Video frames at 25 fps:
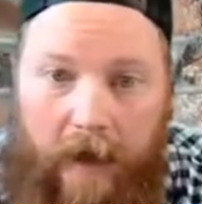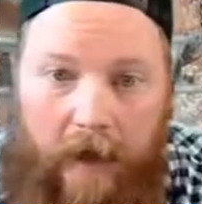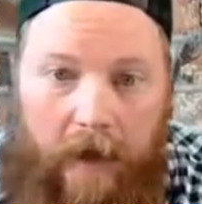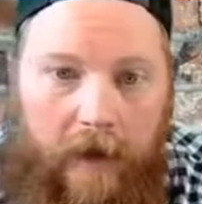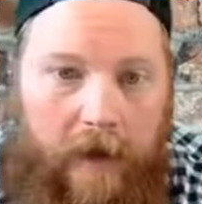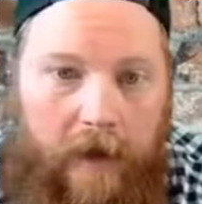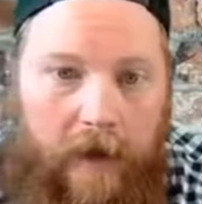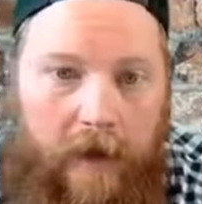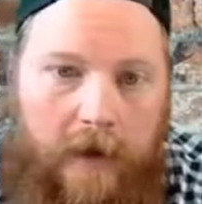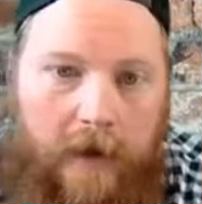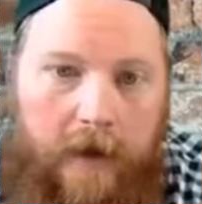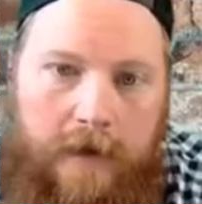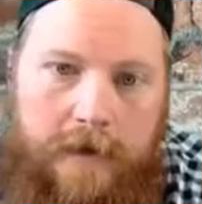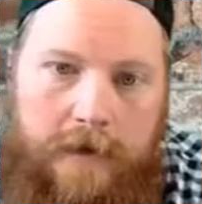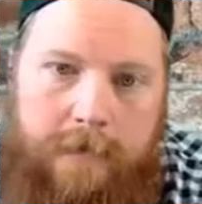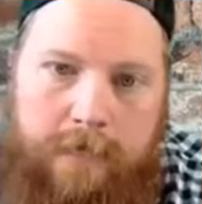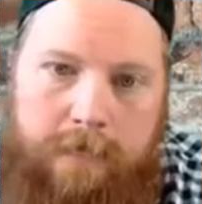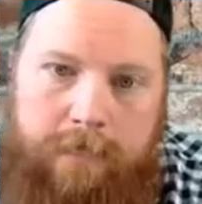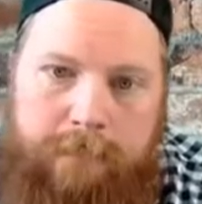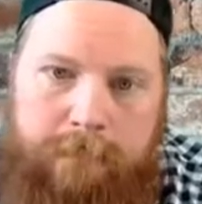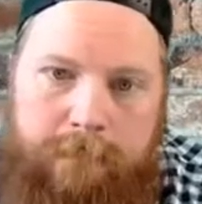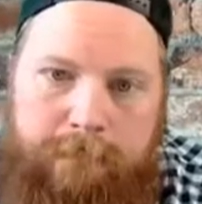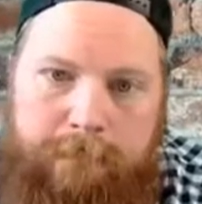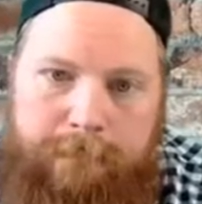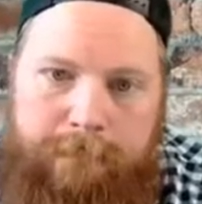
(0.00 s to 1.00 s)

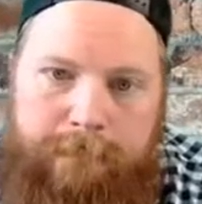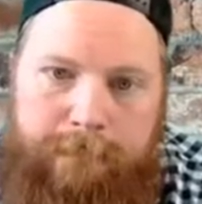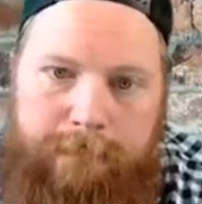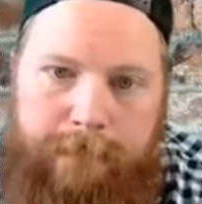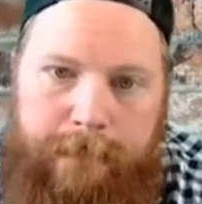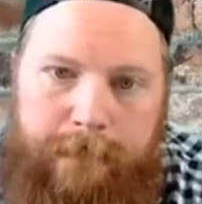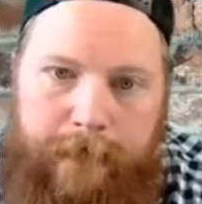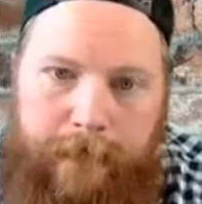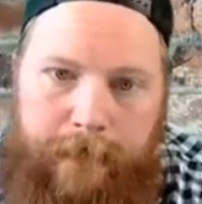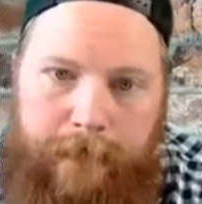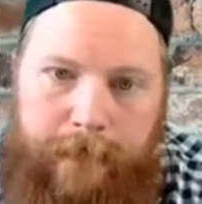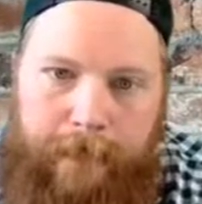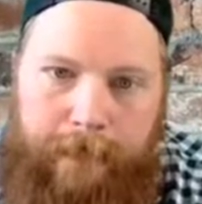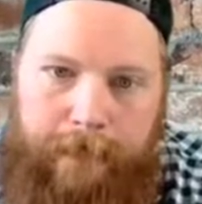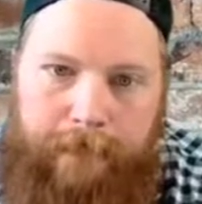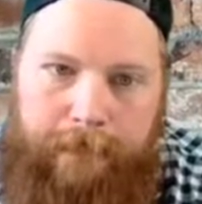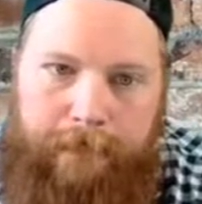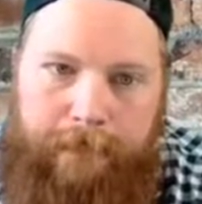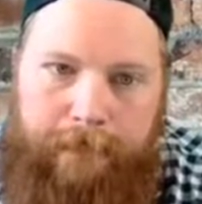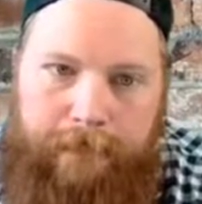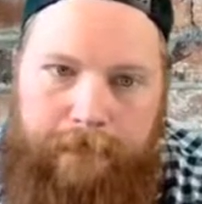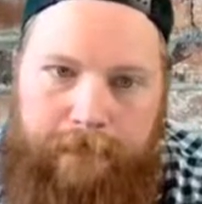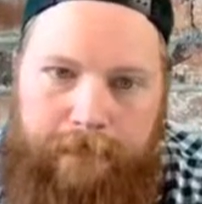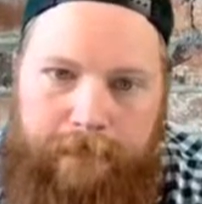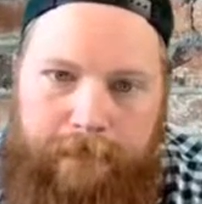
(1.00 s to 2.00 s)

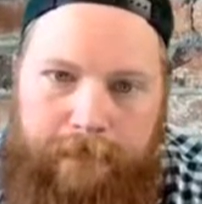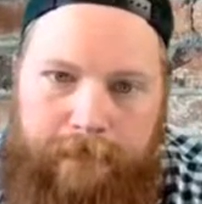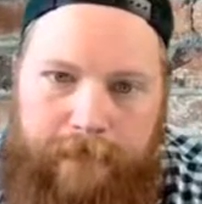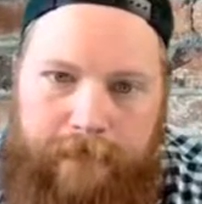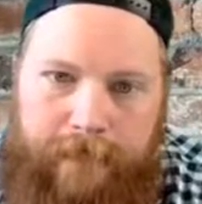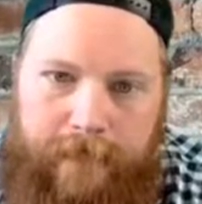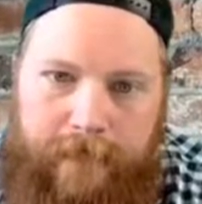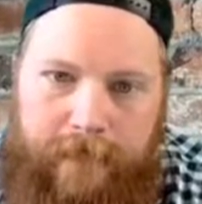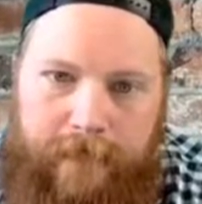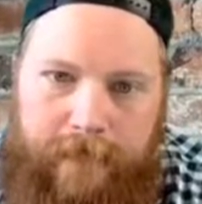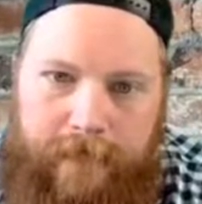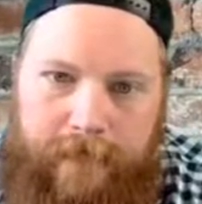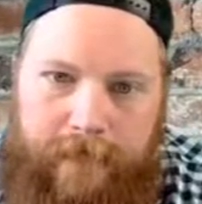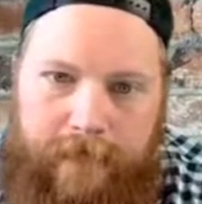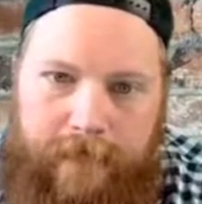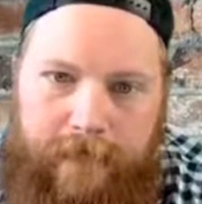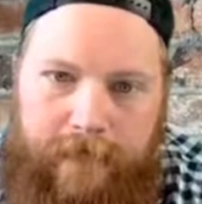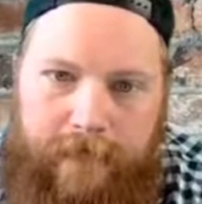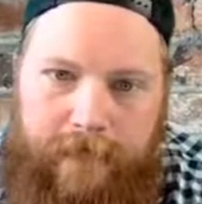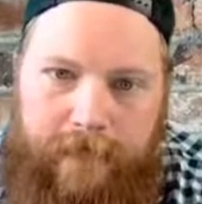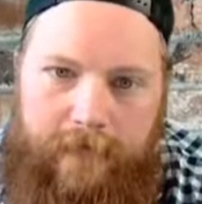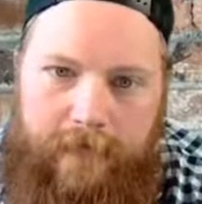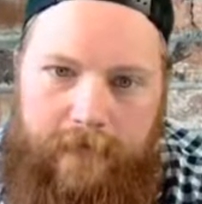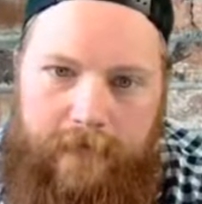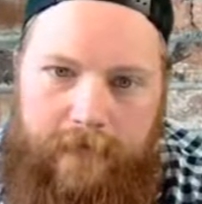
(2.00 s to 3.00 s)

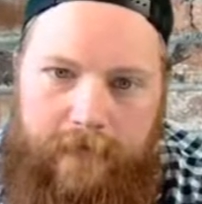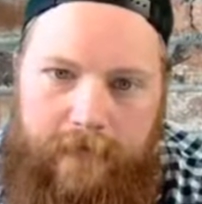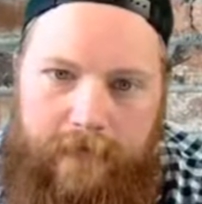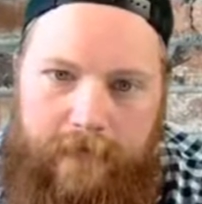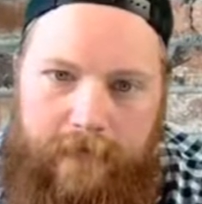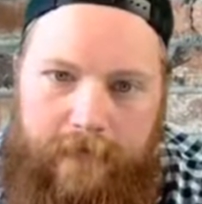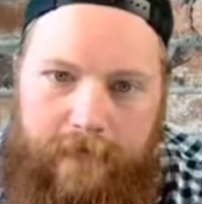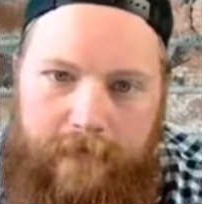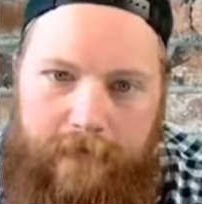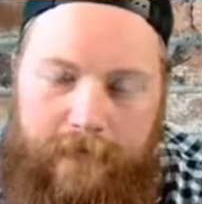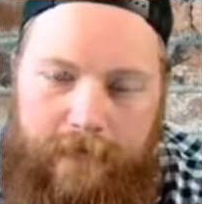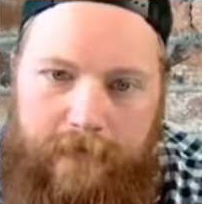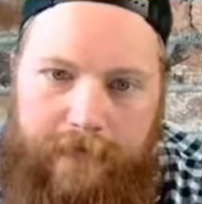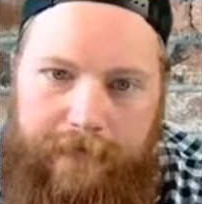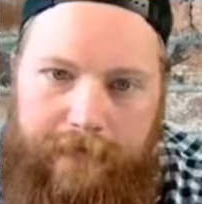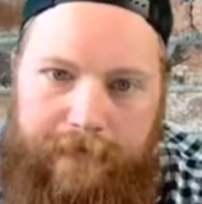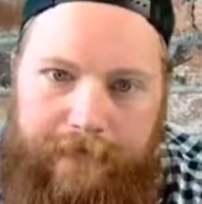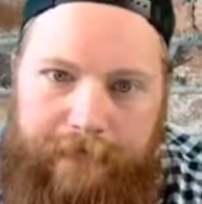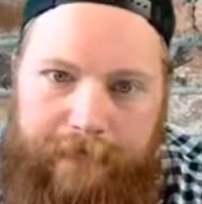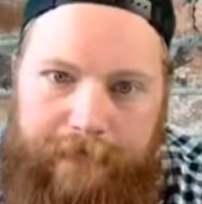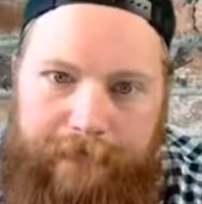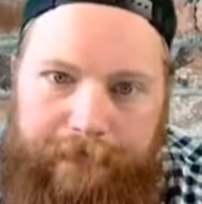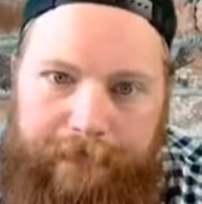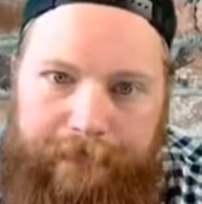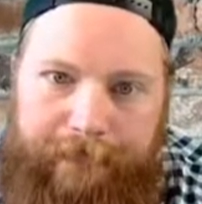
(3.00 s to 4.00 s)

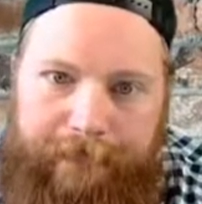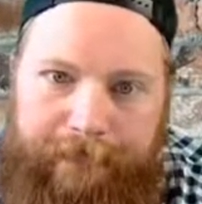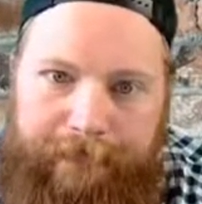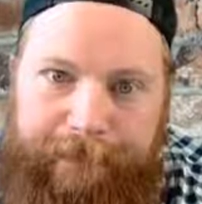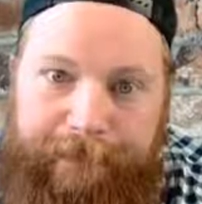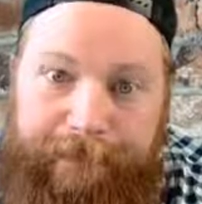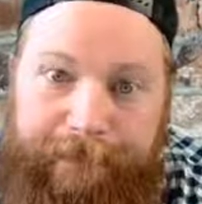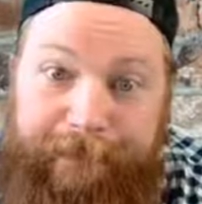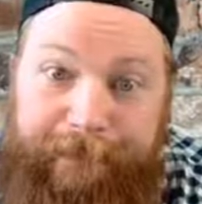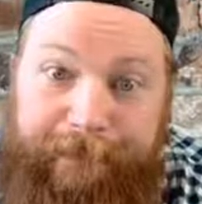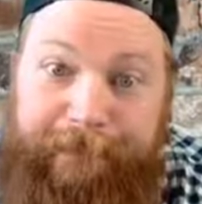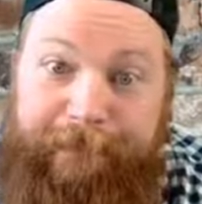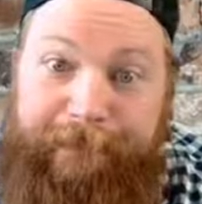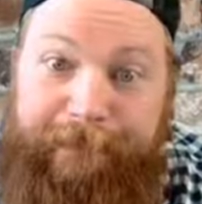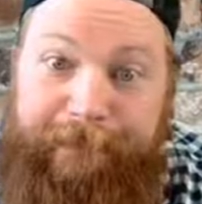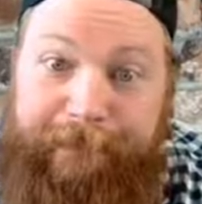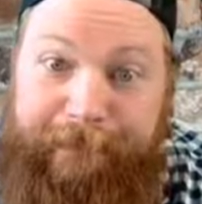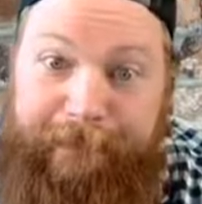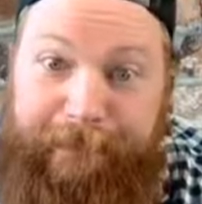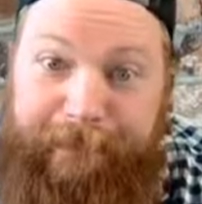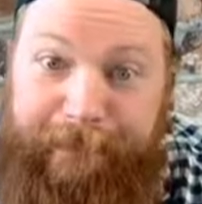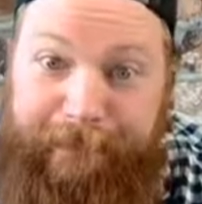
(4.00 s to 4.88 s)
This person isn't speaking.